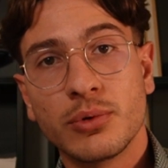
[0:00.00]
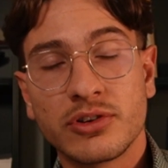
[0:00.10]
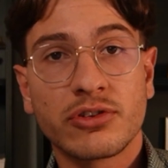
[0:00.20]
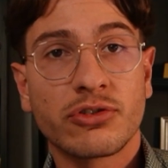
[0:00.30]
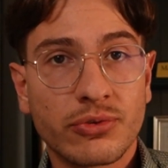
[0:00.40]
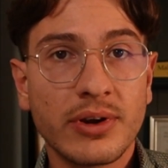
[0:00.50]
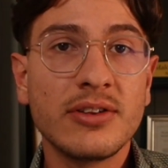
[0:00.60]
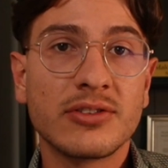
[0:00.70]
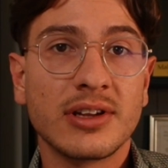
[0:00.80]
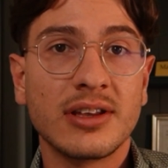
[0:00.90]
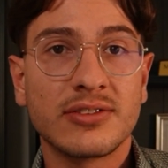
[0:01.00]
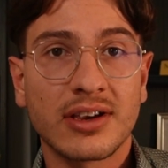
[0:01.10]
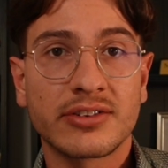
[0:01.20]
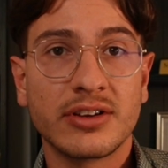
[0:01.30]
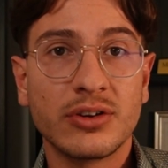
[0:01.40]
which strangely is
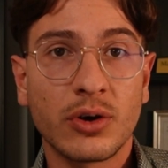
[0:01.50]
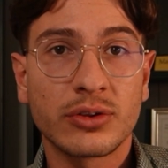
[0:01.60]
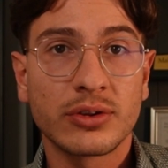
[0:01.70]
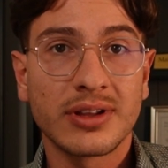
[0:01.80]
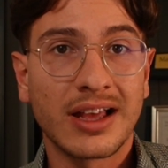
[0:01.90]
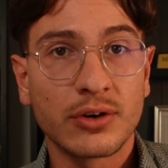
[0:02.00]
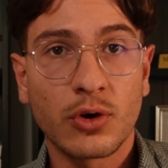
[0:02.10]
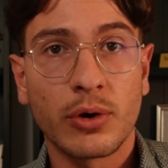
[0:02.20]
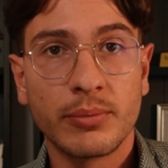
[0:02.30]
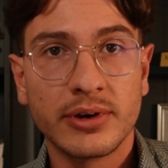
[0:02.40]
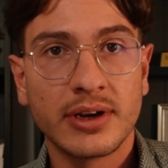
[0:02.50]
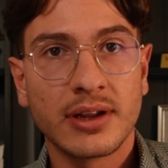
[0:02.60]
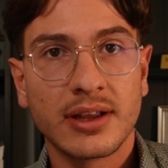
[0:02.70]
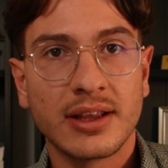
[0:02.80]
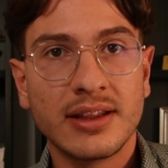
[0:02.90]
actually not uncommon
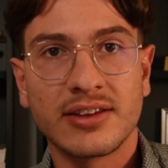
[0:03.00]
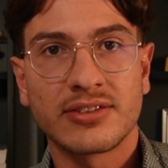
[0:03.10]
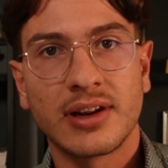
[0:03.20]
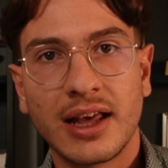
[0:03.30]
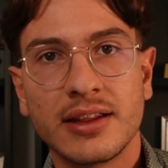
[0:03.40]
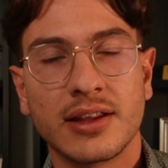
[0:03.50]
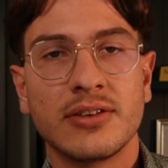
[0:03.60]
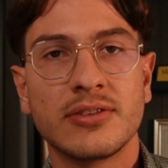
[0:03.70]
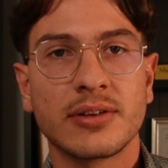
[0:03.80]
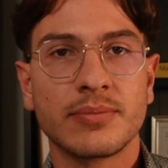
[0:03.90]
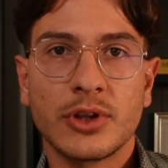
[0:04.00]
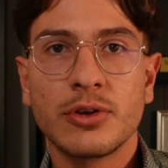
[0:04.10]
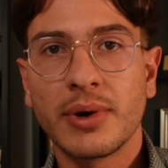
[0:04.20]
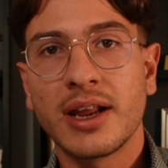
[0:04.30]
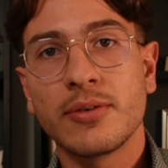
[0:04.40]
in the slightest, then
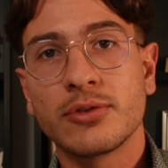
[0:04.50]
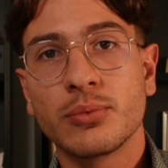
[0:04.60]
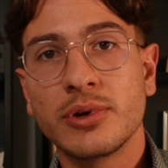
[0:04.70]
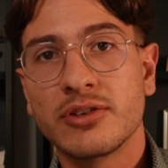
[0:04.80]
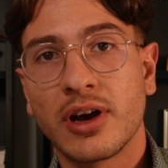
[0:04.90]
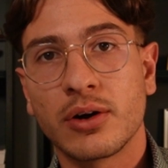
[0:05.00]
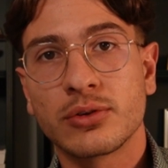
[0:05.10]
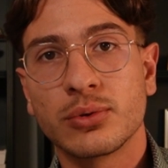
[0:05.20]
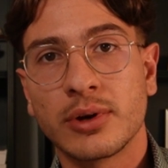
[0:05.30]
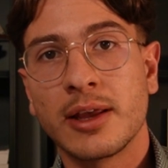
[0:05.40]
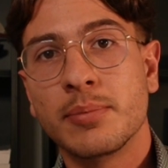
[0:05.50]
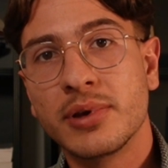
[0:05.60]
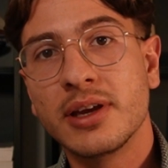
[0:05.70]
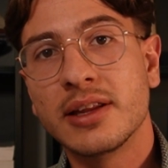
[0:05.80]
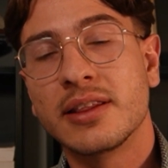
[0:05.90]
you might have to reach out to an
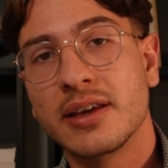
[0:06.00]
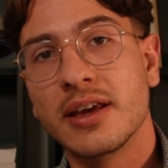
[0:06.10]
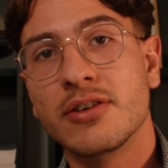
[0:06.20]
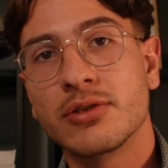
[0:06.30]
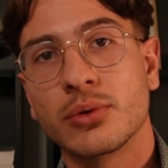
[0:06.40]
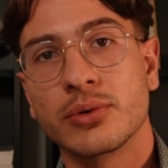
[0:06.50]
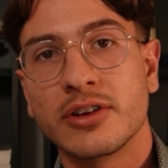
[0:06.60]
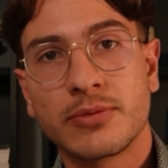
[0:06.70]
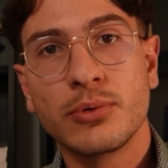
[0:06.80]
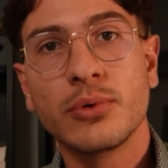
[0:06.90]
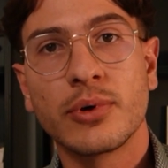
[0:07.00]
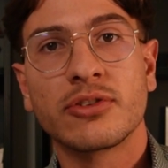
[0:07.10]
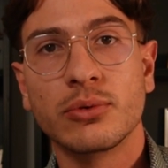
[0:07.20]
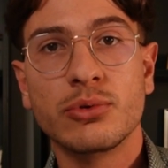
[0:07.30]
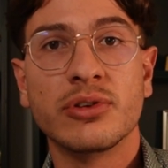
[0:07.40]
IP litigation or dispute
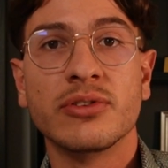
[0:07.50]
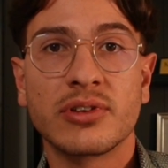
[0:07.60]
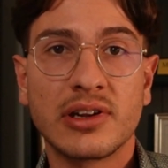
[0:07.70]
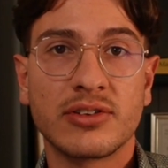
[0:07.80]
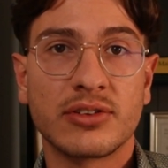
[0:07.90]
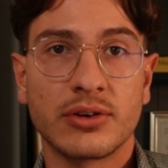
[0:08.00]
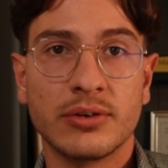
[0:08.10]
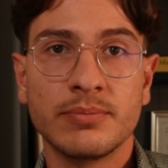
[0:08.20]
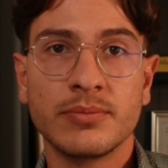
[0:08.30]
resolution solicitor